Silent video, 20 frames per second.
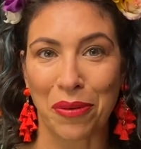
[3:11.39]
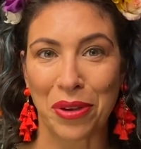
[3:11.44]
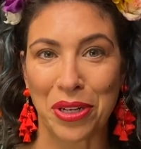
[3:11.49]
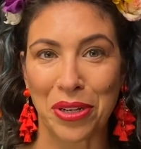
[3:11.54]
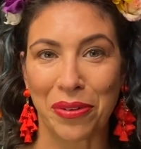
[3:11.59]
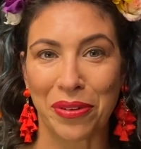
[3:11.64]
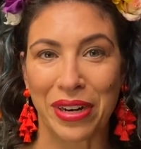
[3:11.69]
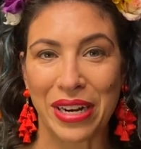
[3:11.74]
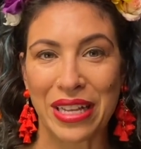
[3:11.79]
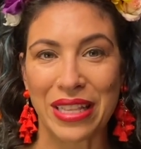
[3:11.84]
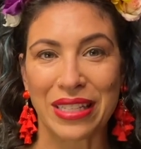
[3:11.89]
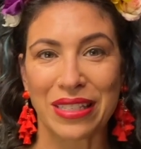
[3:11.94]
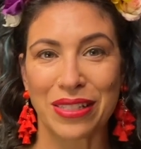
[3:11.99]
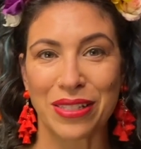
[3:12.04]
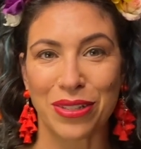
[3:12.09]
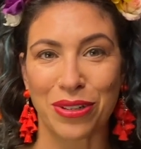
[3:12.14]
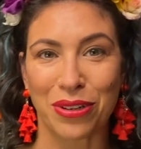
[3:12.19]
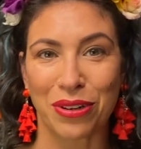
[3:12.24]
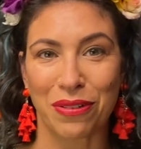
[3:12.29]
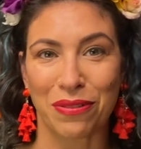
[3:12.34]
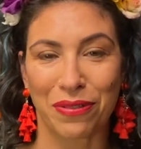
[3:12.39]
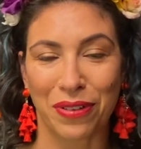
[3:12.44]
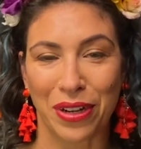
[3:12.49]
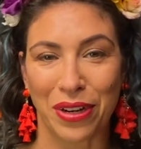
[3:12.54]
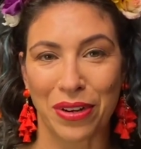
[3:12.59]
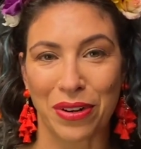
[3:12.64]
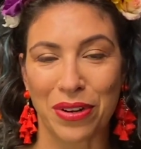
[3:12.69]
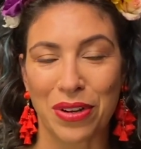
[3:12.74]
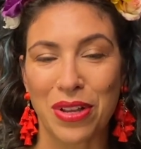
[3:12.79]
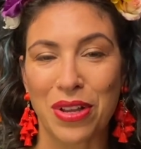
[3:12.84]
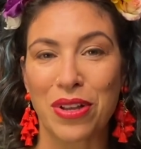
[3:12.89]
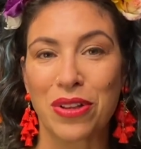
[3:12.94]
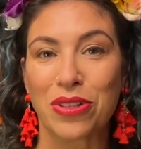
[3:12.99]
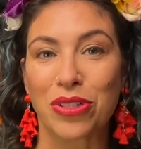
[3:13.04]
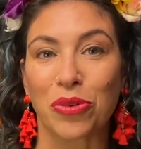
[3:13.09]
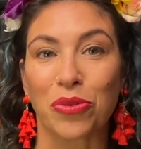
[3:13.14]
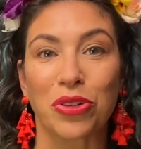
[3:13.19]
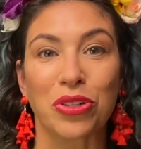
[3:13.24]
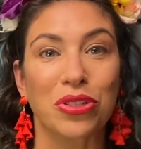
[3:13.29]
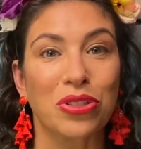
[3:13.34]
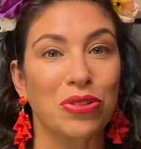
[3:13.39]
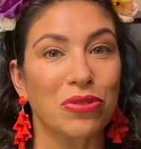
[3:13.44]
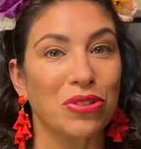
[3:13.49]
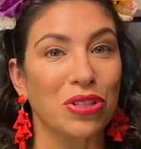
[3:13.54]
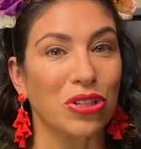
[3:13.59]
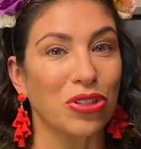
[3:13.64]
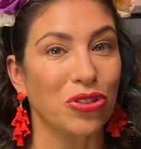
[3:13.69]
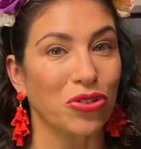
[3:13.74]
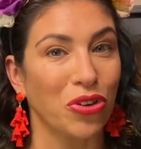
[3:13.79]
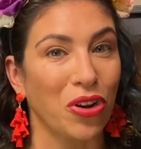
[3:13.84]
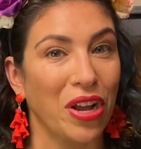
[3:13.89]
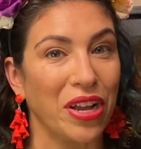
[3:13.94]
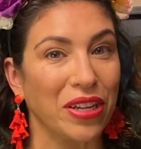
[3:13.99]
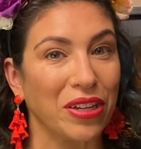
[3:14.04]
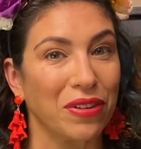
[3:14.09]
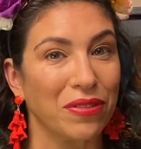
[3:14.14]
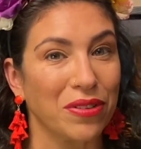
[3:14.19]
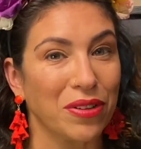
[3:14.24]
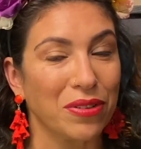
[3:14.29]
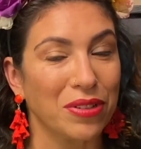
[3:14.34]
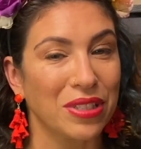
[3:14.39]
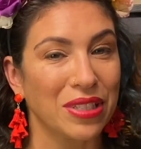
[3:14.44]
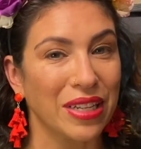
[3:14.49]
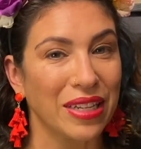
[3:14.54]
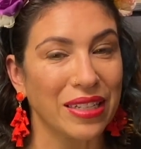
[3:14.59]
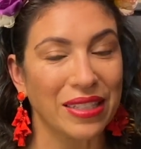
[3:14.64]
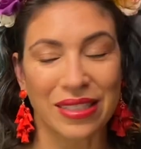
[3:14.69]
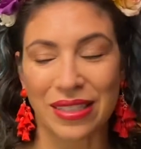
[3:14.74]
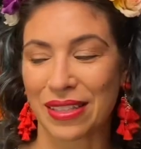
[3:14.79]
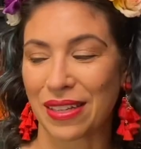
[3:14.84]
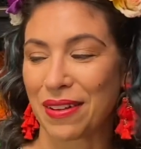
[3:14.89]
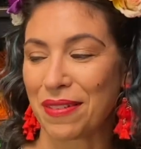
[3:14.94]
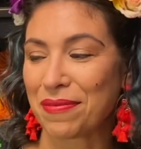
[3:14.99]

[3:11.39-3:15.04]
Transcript: We don't want anything to start on fire. So we're just using drawing of those things.